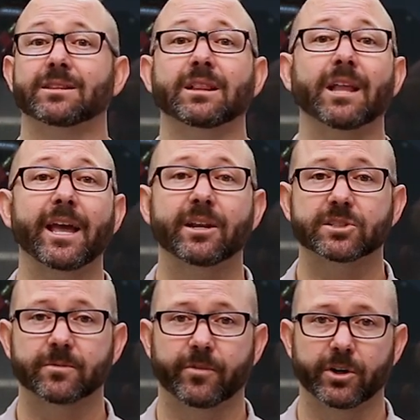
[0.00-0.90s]
the
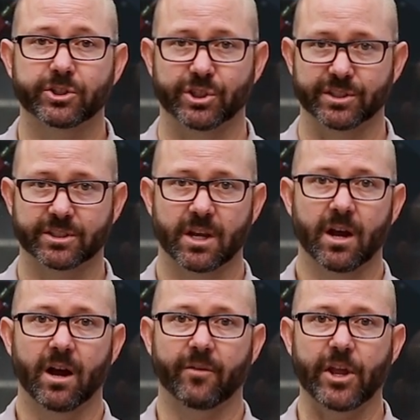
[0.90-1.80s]
latest versions
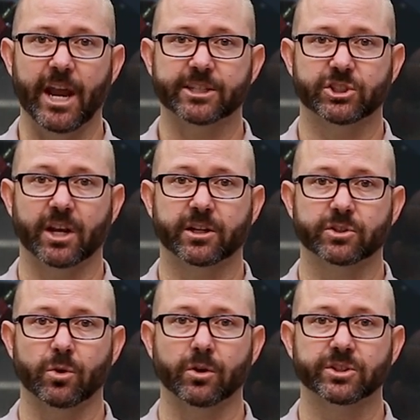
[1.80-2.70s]
of the next-gen
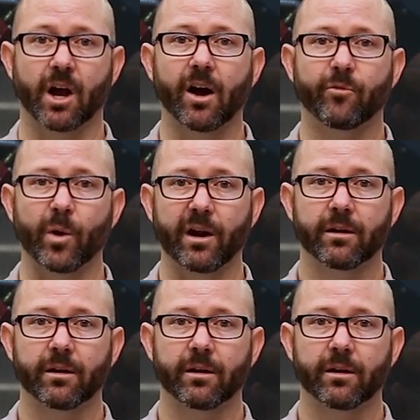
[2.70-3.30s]
control software,